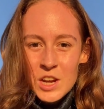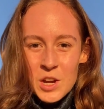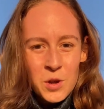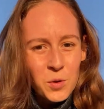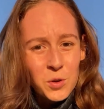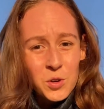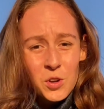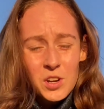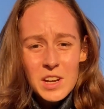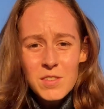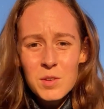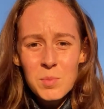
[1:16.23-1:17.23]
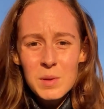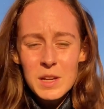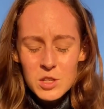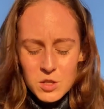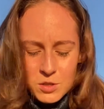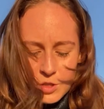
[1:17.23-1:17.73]
or it could even be
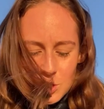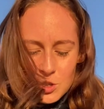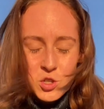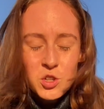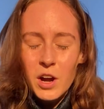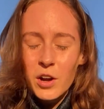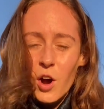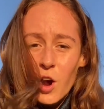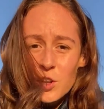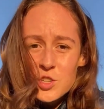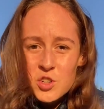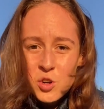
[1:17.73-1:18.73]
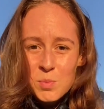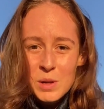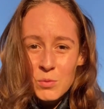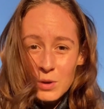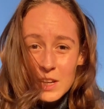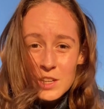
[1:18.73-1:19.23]
due to our hearts not being
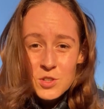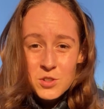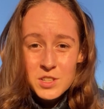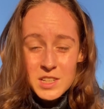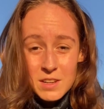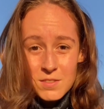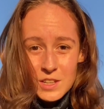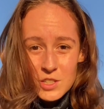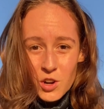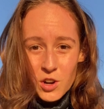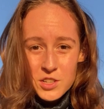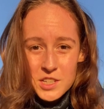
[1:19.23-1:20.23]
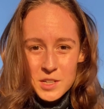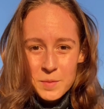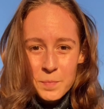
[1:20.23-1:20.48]
ready to receive His answer.